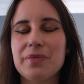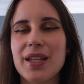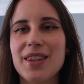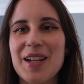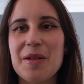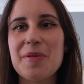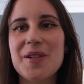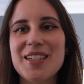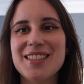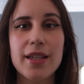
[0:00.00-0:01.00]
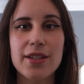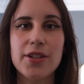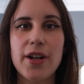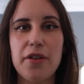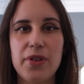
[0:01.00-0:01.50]
in the airport.
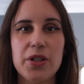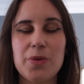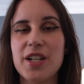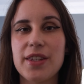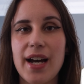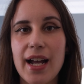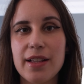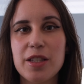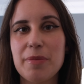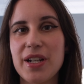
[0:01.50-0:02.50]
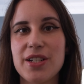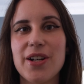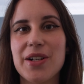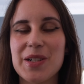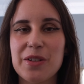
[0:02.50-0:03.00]
Yesterday I finished reading The Islands by
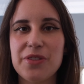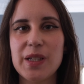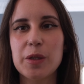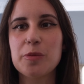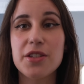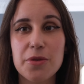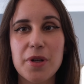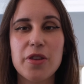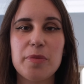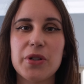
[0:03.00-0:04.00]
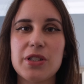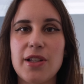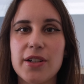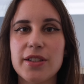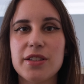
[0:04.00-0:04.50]
Dionne Irving. This is one of the books
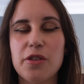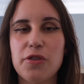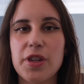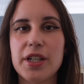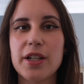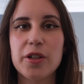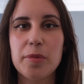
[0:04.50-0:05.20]
longlisted for the Giller